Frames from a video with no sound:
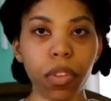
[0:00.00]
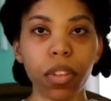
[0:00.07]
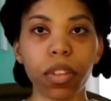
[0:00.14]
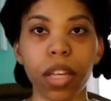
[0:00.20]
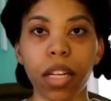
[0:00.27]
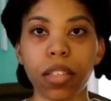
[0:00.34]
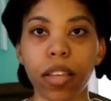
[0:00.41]

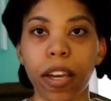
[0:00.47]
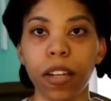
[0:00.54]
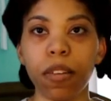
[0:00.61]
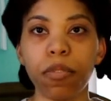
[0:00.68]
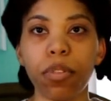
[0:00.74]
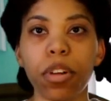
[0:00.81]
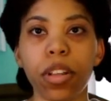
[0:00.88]
that's kind
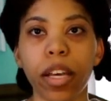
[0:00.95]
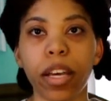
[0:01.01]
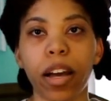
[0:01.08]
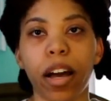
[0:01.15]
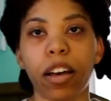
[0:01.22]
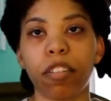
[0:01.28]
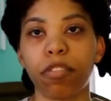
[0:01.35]
of what
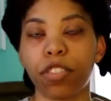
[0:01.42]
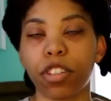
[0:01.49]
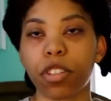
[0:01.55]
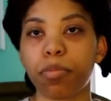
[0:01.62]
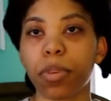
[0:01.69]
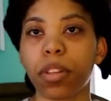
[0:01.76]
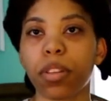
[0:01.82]
like I've
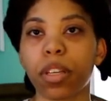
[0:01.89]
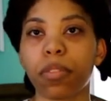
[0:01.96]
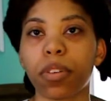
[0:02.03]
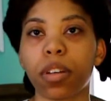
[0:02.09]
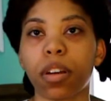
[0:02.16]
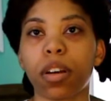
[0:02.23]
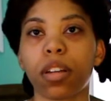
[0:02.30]
just been
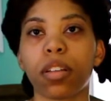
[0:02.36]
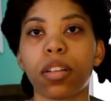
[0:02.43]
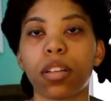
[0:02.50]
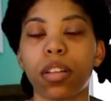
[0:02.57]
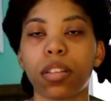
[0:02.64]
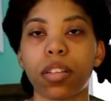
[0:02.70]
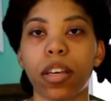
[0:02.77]
living on,
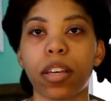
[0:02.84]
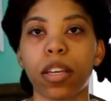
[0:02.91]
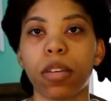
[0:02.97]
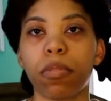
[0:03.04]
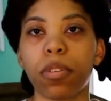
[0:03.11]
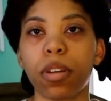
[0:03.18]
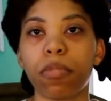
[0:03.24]
and that's like
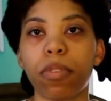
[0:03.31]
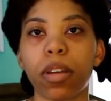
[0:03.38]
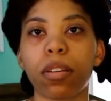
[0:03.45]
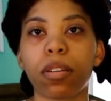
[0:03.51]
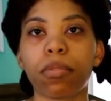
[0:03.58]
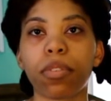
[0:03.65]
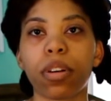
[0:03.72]
even if I
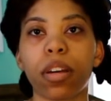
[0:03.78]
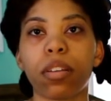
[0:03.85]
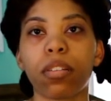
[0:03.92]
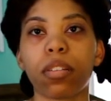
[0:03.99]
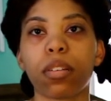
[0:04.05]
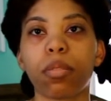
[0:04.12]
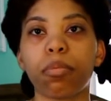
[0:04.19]
never
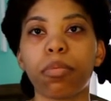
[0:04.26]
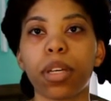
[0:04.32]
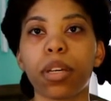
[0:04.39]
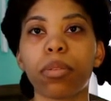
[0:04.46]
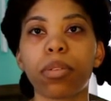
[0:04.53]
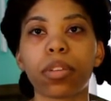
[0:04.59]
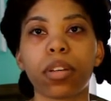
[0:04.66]
end up
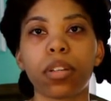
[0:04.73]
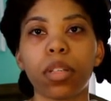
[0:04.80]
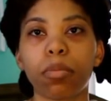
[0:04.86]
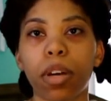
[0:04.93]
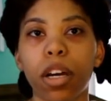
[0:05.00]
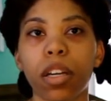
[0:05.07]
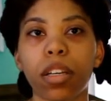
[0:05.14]
being with
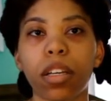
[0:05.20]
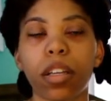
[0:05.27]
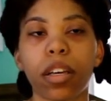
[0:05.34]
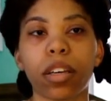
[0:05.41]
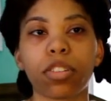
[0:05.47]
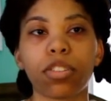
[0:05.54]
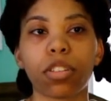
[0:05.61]
anybody,
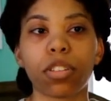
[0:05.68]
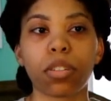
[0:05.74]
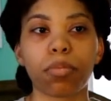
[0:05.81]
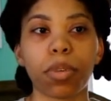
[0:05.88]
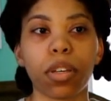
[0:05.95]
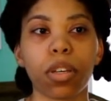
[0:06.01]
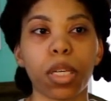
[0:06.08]
like
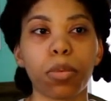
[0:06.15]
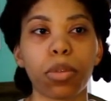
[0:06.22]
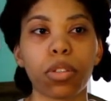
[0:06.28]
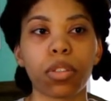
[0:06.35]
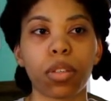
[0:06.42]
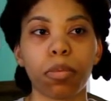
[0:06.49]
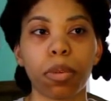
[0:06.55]
just being able
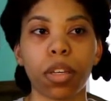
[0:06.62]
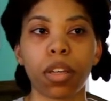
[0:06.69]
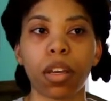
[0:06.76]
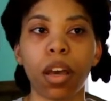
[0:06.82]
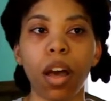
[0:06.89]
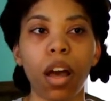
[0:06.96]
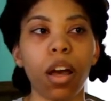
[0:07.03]
to be
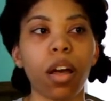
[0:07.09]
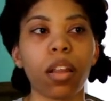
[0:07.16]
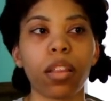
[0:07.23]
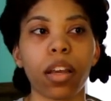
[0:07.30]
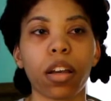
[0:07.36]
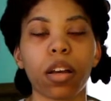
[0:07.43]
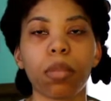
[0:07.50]

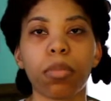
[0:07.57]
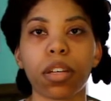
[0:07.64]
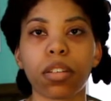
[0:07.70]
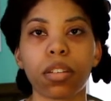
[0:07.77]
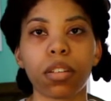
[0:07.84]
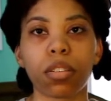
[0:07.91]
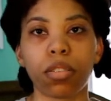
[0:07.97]
like a
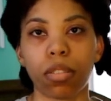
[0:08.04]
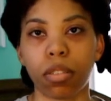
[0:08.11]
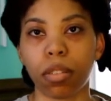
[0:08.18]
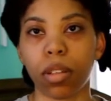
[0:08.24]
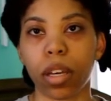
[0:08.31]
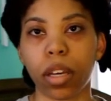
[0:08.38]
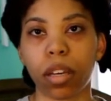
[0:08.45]
blessing
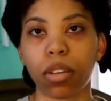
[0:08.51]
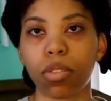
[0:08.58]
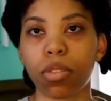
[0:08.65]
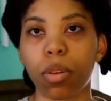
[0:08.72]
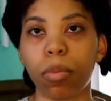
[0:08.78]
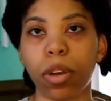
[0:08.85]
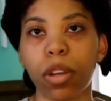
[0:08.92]
to like
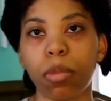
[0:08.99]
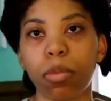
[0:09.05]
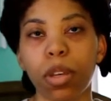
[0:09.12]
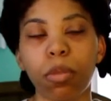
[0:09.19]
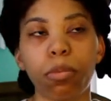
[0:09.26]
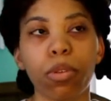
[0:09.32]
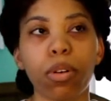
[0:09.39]
so many
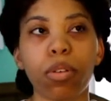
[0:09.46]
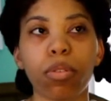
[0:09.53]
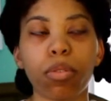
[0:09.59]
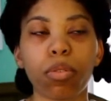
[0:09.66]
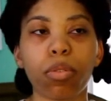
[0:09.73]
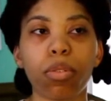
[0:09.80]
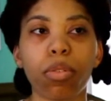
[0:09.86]
people
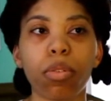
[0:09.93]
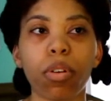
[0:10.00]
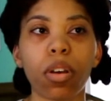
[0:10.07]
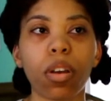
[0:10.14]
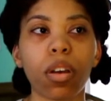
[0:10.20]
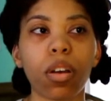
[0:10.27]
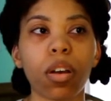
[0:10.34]
through
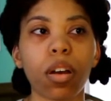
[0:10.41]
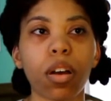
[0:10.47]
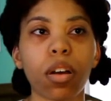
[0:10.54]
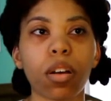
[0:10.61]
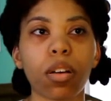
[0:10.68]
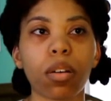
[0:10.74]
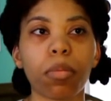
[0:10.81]

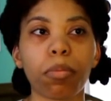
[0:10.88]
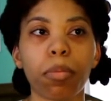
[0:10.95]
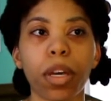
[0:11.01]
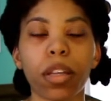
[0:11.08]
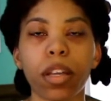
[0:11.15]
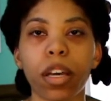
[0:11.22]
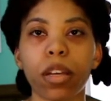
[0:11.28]

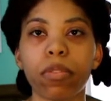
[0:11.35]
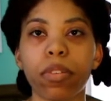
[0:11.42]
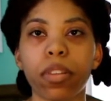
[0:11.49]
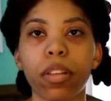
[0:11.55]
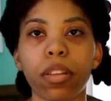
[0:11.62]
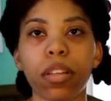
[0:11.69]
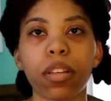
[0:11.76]
my life
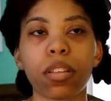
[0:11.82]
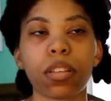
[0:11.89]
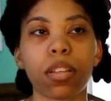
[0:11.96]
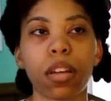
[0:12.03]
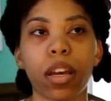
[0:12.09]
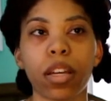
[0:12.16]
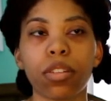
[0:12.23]
and the things
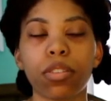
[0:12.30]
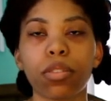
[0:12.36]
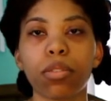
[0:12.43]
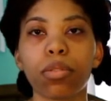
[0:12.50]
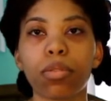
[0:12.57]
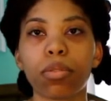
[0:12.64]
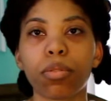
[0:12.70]
that I
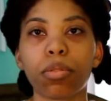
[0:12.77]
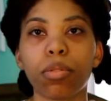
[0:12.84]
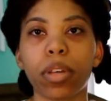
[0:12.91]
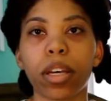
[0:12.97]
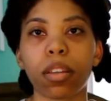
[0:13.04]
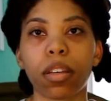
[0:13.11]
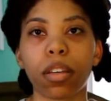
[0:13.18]
do, through
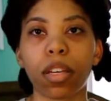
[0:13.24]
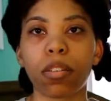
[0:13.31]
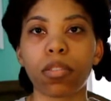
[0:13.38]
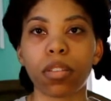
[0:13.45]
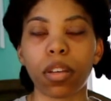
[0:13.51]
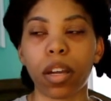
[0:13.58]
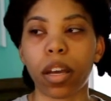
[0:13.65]
like the
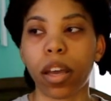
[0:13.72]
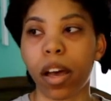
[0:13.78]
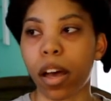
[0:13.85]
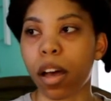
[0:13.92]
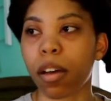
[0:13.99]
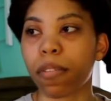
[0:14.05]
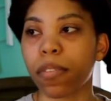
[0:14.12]
gifts that I
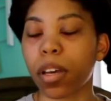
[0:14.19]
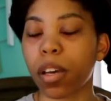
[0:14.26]
have